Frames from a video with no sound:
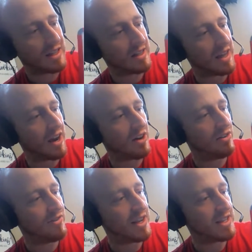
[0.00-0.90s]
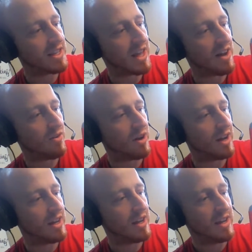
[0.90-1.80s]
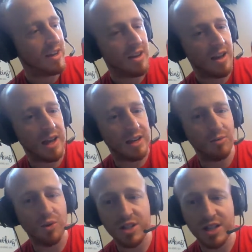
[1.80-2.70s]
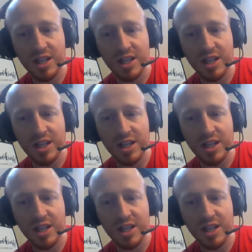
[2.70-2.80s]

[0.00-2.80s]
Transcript: the arrow facing that way and wasn't